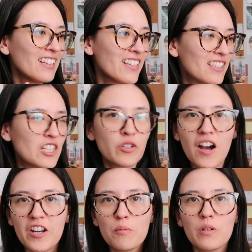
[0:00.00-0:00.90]
Listening to an
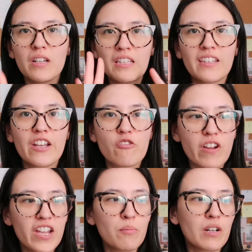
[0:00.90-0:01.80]
audiobook is like
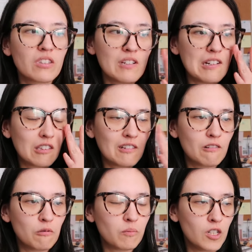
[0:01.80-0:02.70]
great, but it's
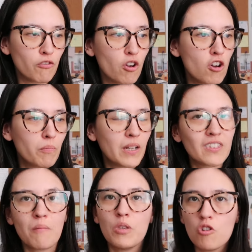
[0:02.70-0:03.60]
also difficult
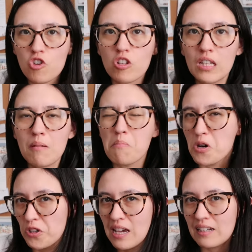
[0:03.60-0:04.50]
because I'm usually
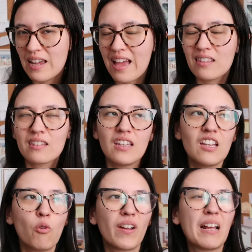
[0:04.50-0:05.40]

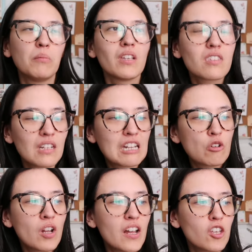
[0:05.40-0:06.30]
multitasking when I'm listening
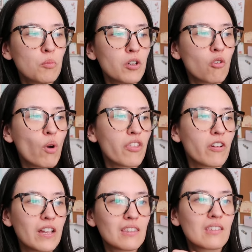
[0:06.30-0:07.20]
to an audiobook,
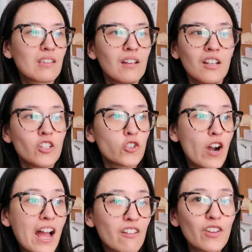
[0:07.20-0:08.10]
whether it's
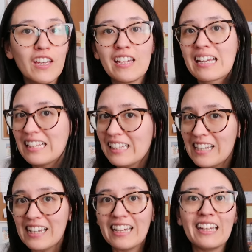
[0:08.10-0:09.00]
driving,
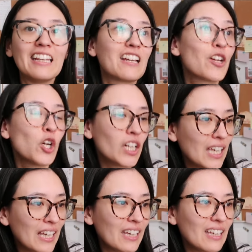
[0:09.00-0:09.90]
cleaning,
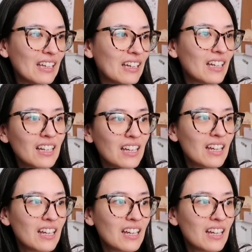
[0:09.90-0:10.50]
cooking.